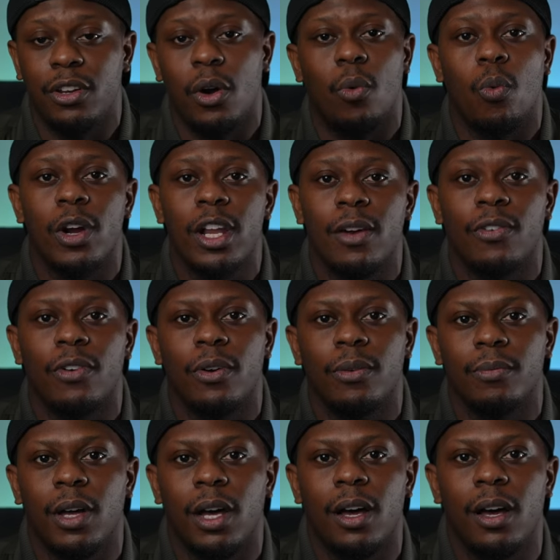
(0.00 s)

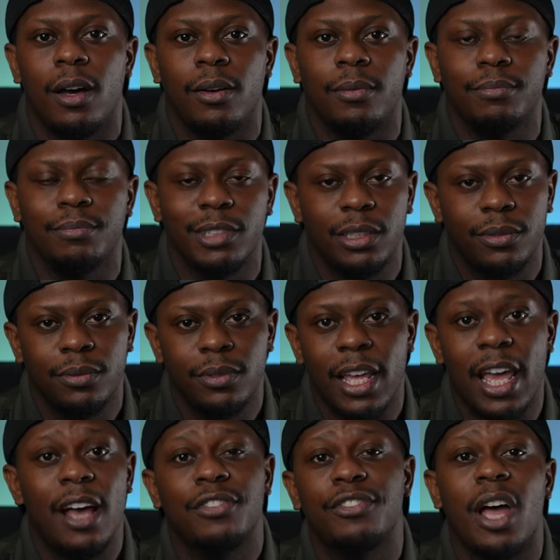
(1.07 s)
whatever
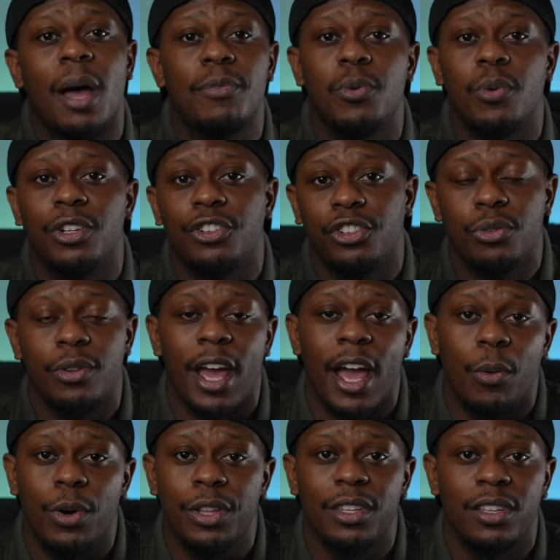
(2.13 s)
f-stop you want to shoot
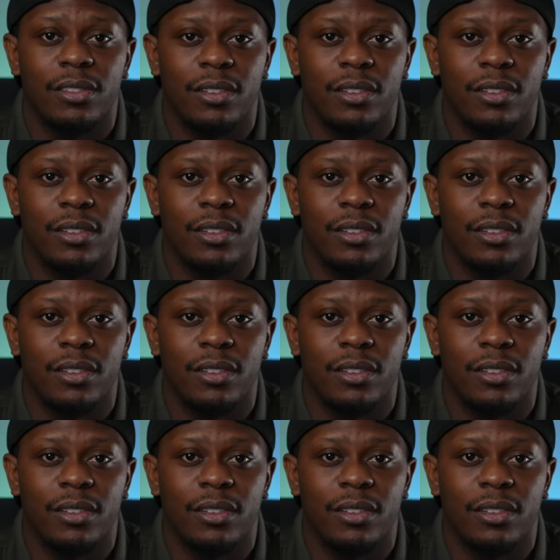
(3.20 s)
at with this